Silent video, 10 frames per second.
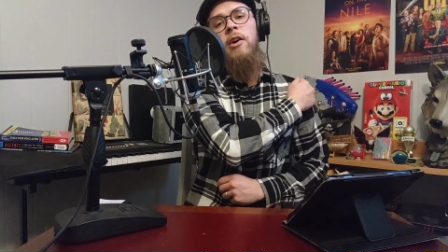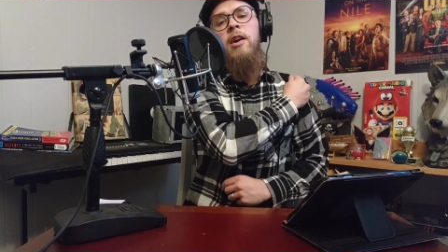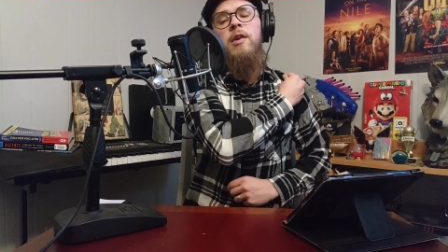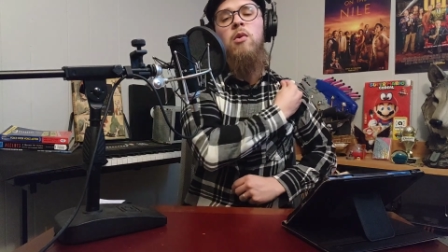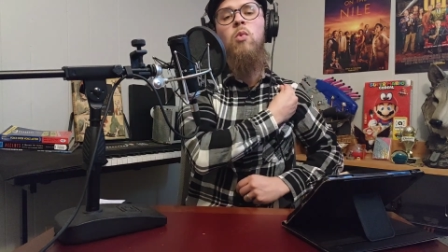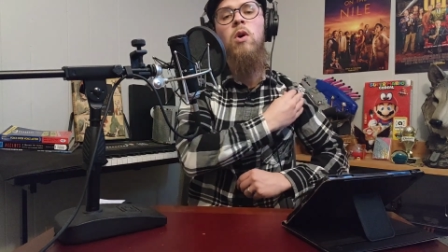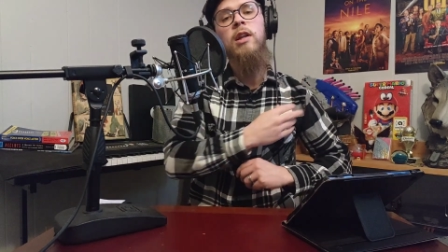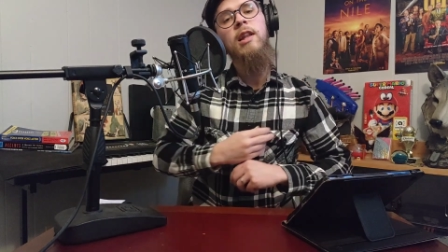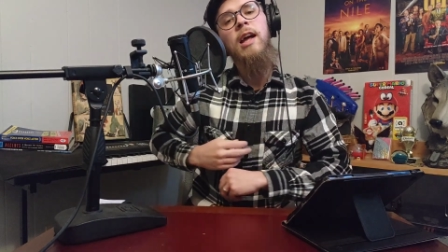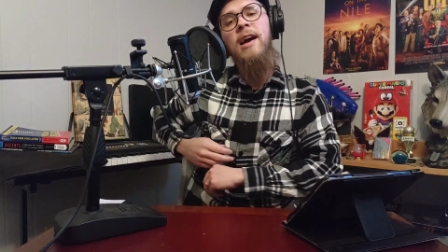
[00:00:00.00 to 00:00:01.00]
All right, I've got
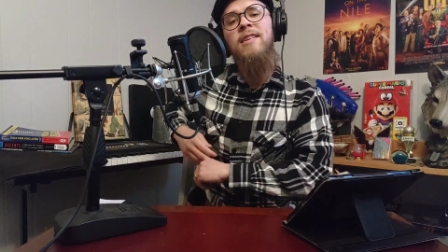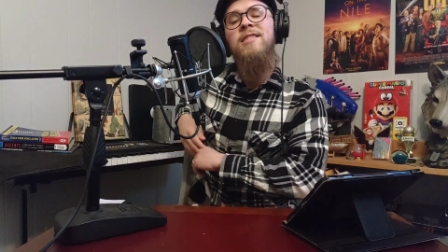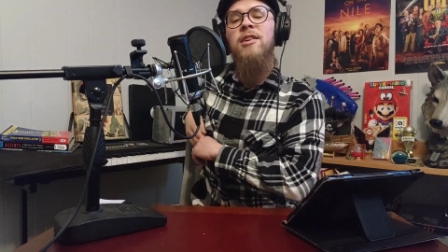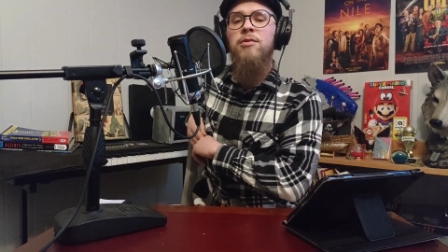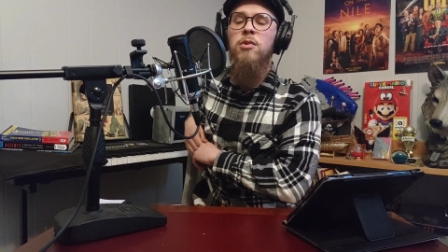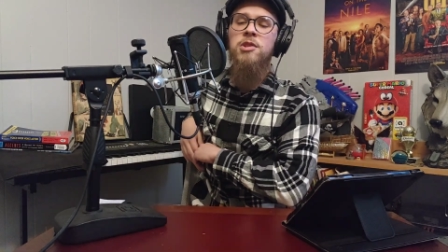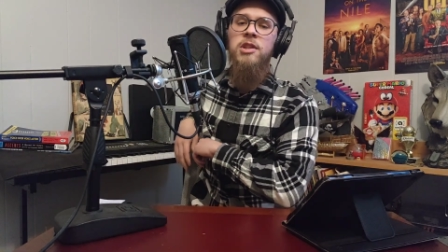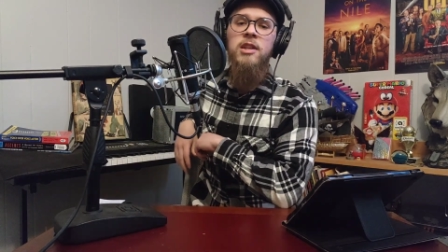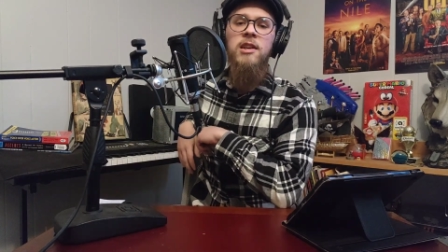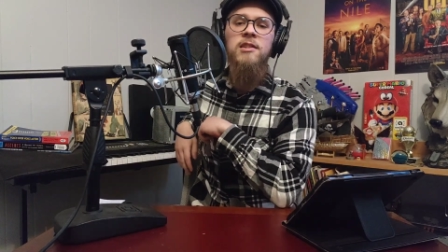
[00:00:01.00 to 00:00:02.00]
one last
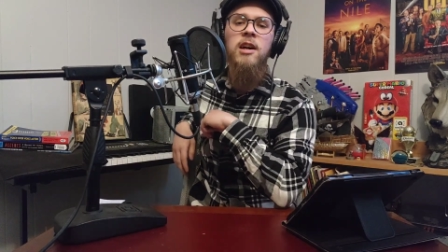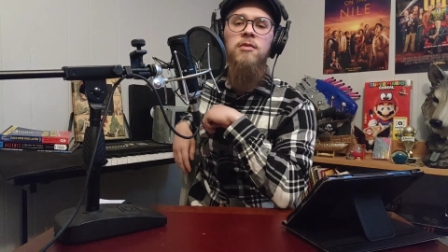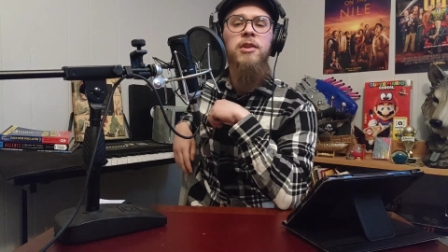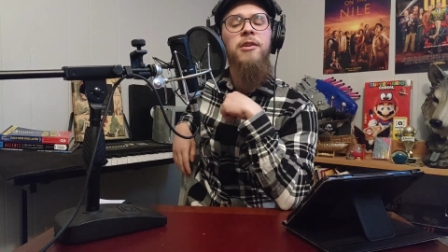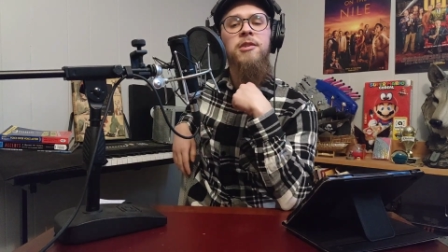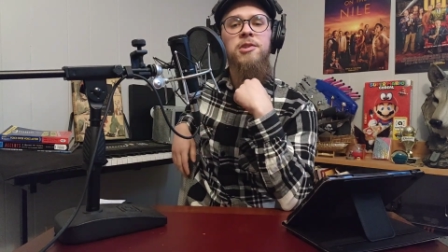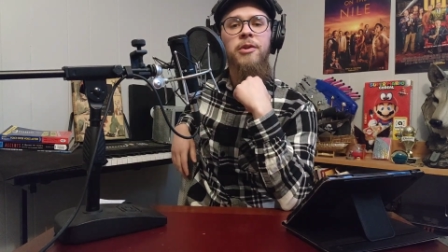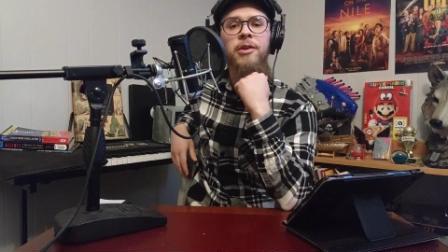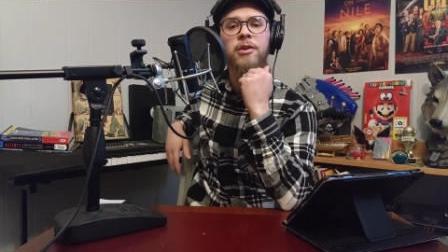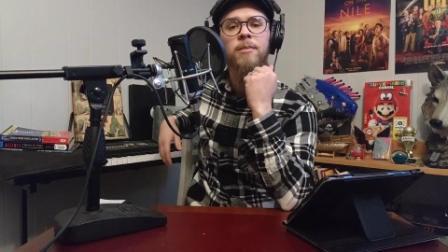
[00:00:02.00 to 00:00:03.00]
unfortunate TikTok video to
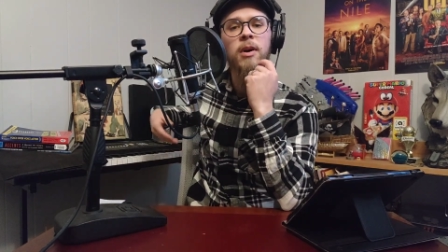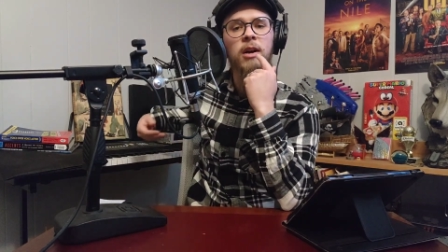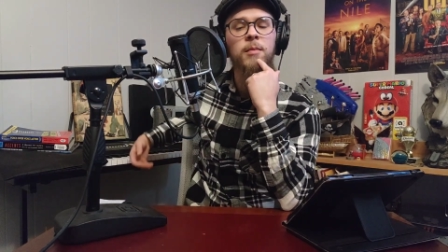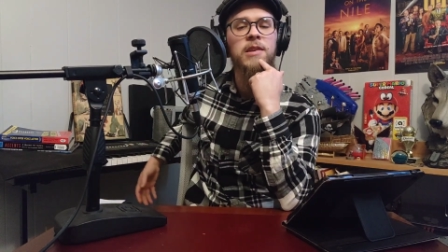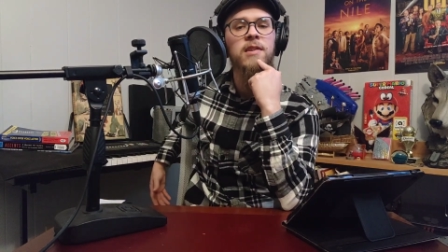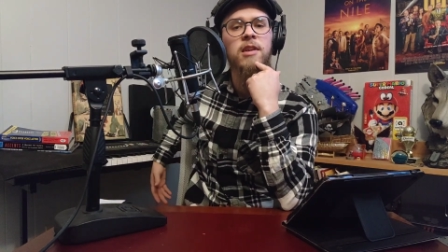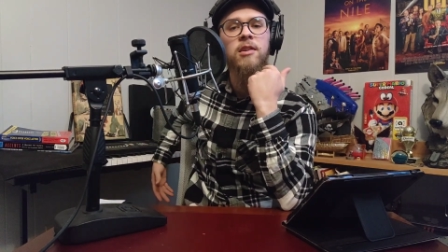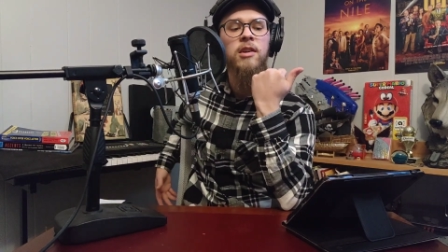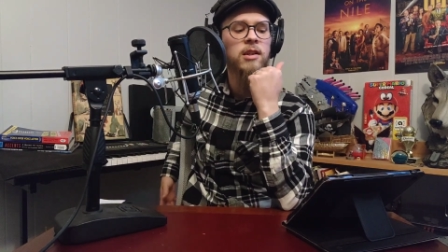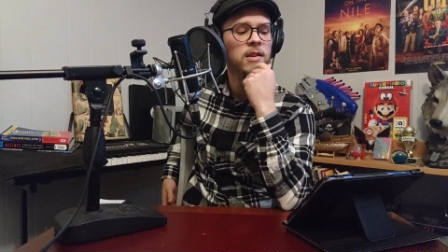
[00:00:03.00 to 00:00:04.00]
show you. Um, let's take a
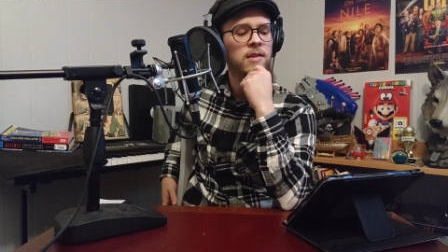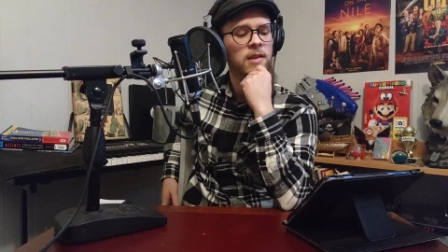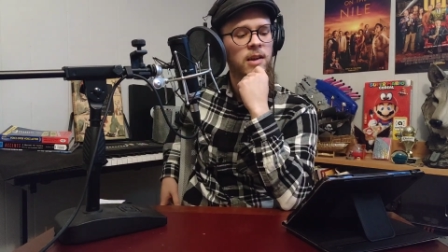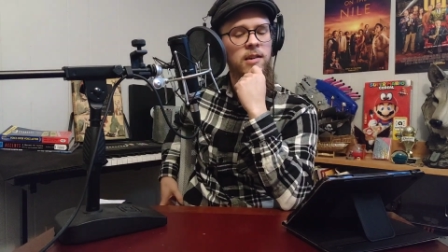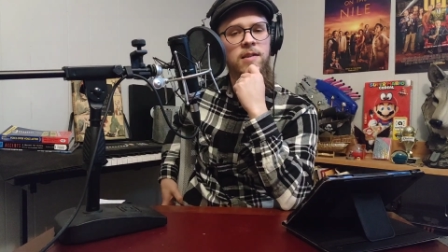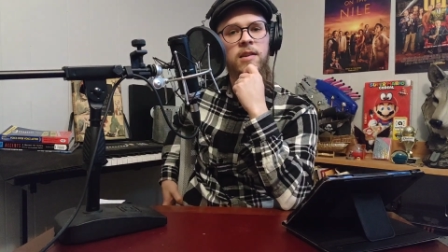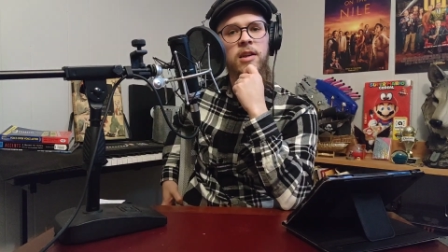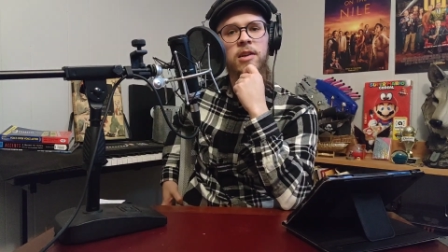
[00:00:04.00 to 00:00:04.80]
look at this uh, this